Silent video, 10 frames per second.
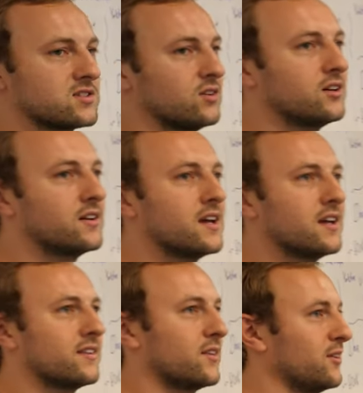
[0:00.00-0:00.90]
it's not.
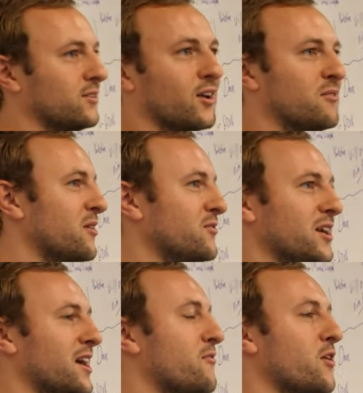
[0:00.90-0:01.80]
None of my
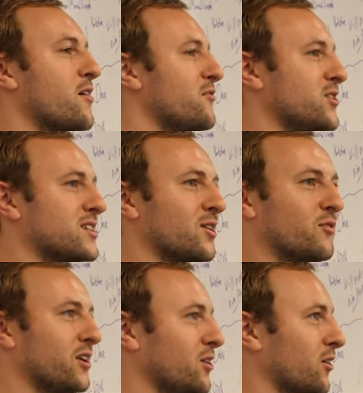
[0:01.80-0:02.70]
video. Every
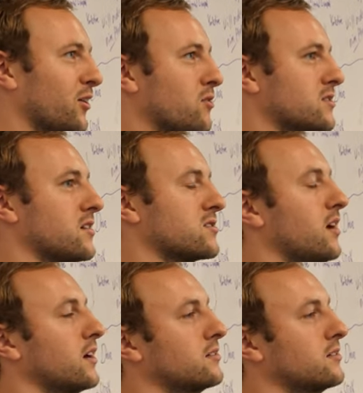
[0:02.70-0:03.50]
single video that goes out, it's like...